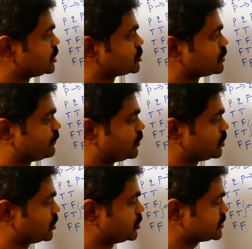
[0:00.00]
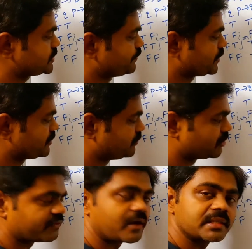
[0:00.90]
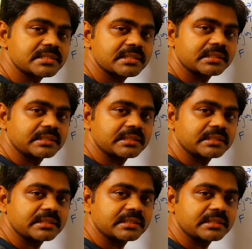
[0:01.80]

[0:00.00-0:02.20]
So 4 trues, 4 false.